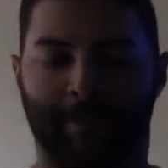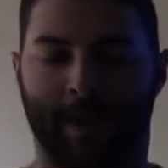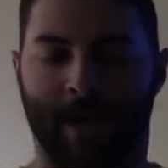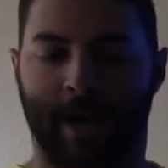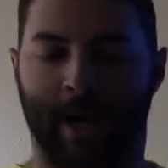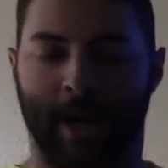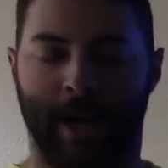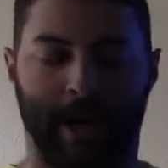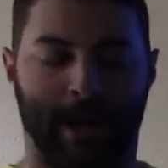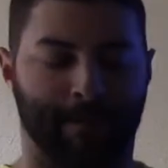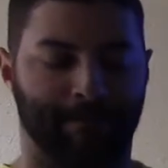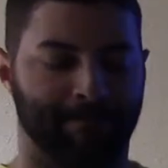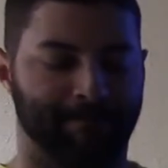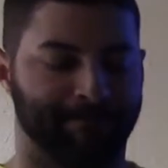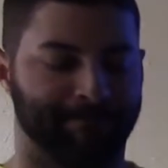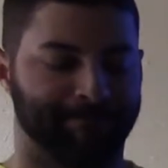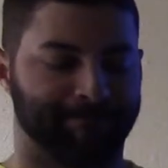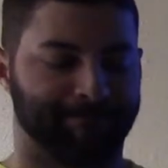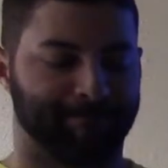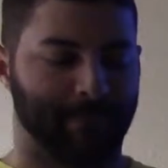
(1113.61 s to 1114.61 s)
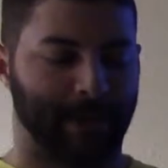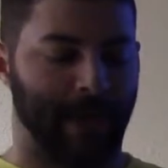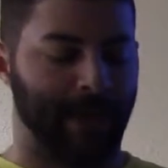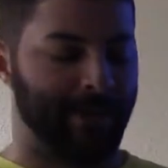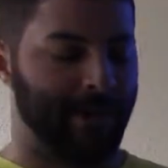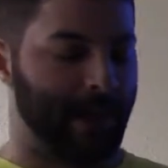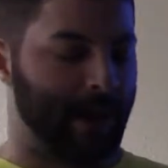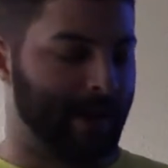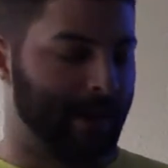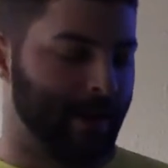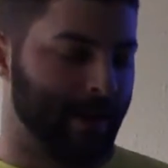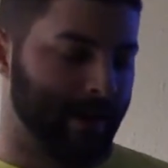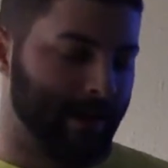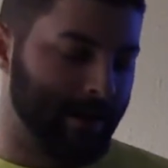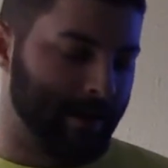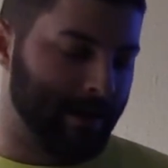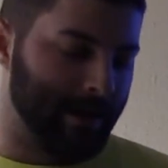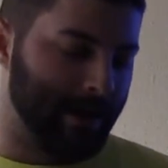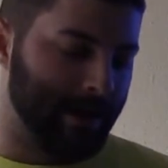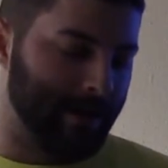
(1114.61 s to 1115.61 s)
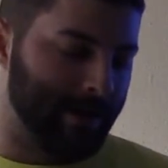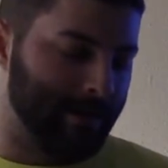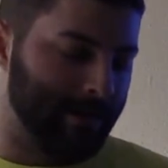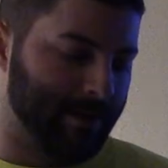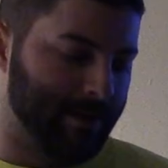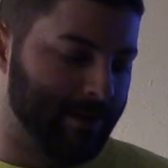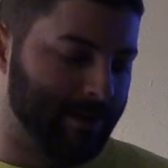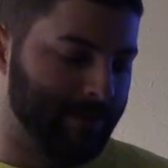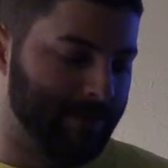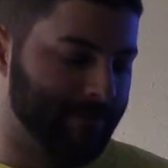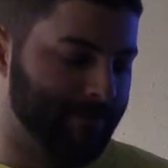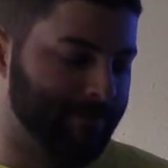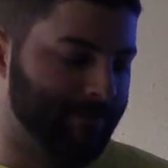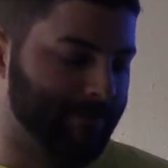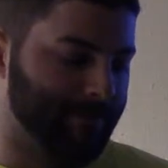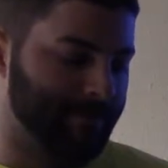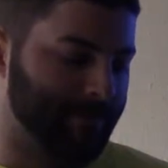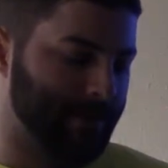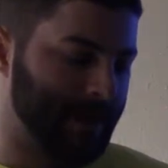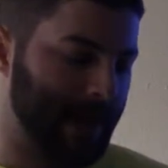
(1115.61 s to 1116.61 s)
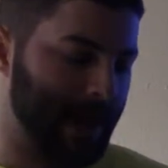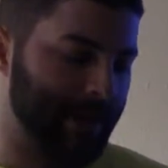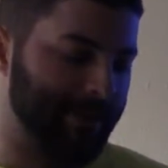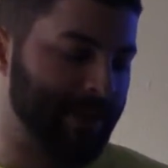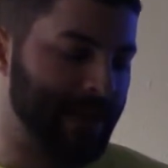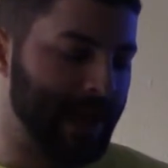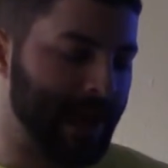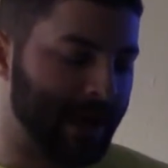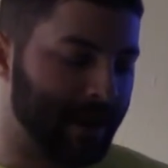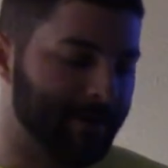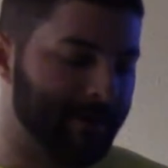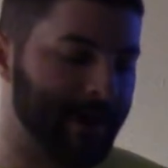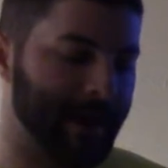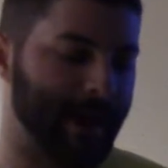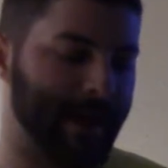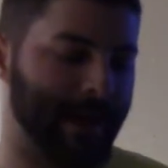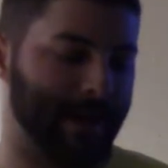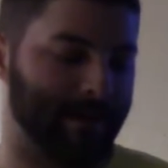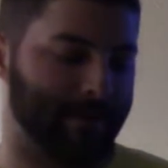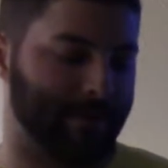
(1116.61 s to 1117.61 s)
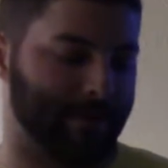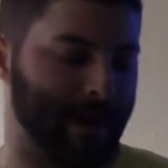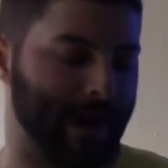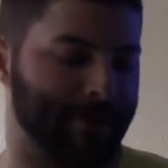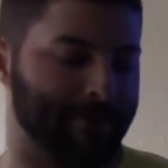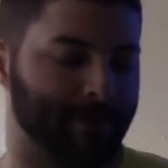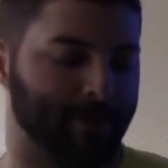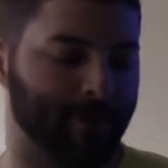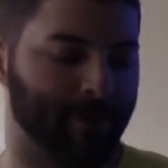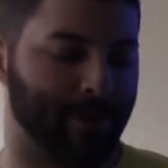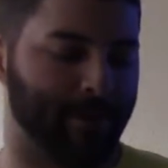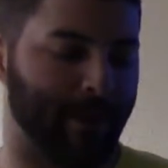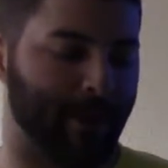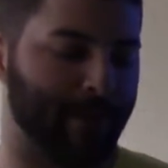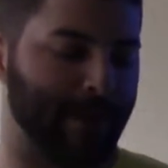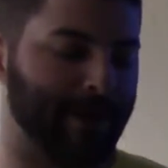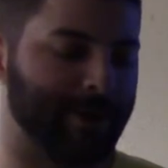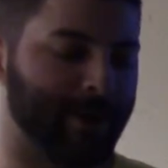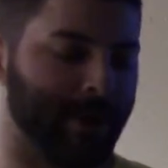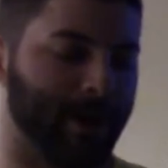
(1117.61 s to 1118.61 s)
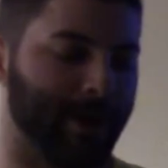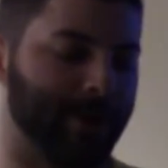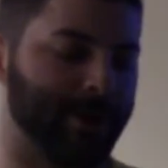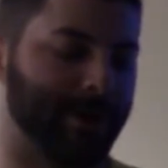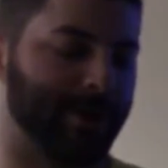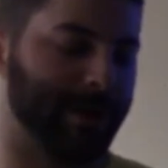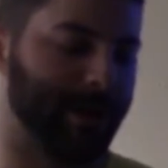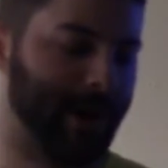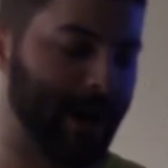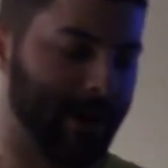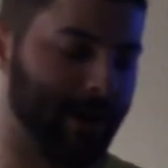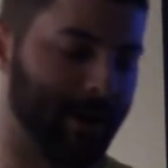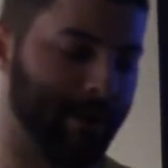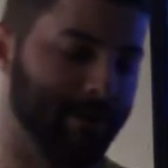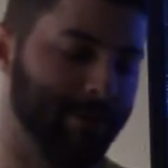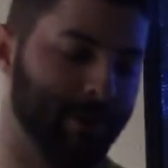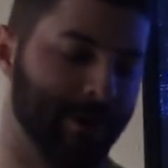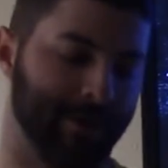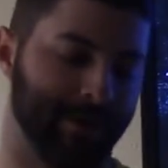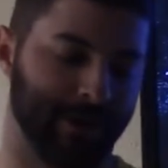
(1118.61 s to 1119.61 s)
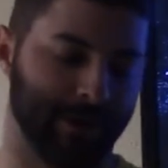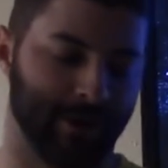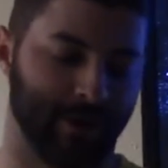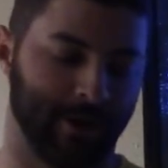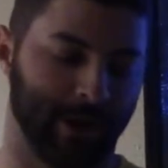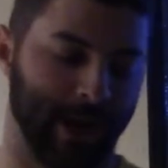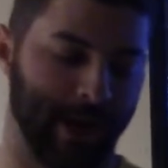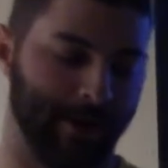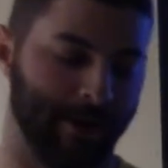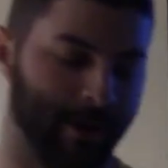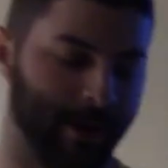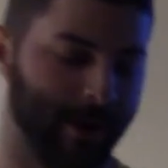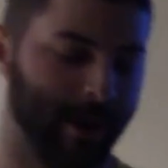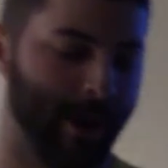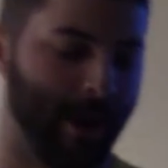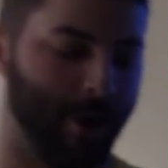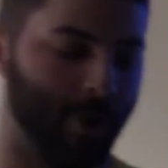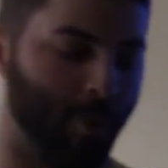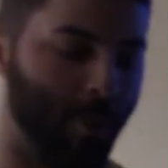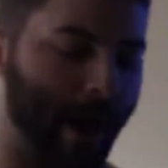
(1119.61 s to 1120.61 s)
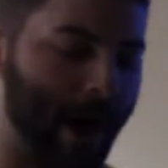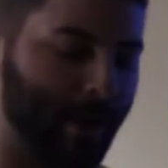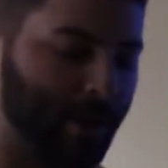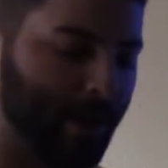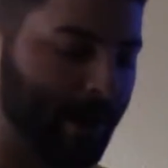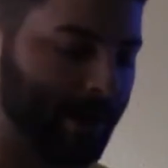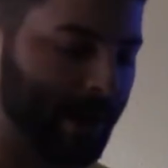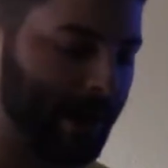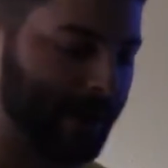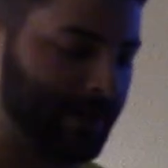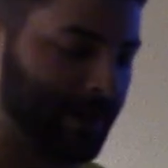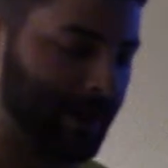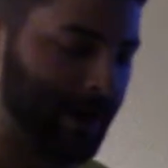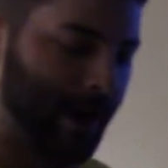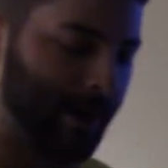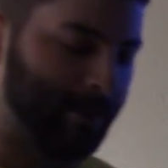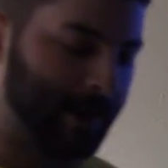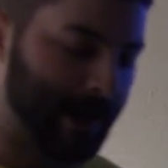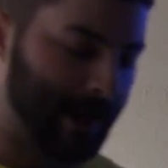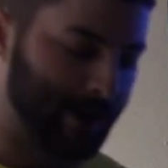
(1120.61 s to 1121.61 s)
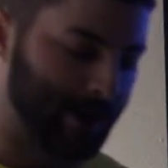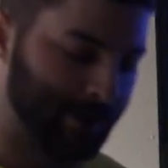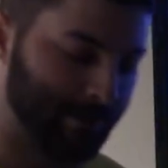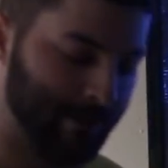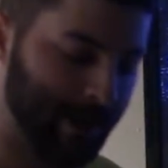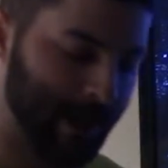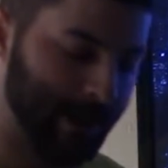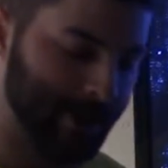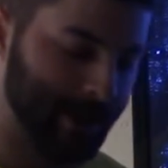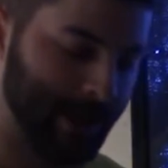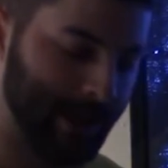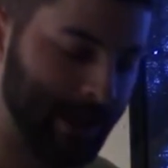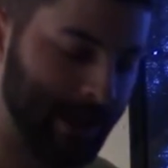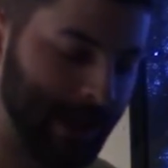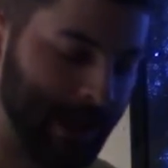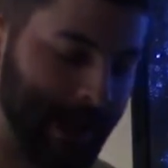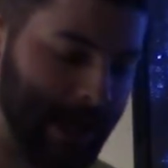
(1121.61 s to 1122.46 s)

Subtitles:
And then at the end of it, after doing my research and kind of putting this all together, why do I like the combination budget?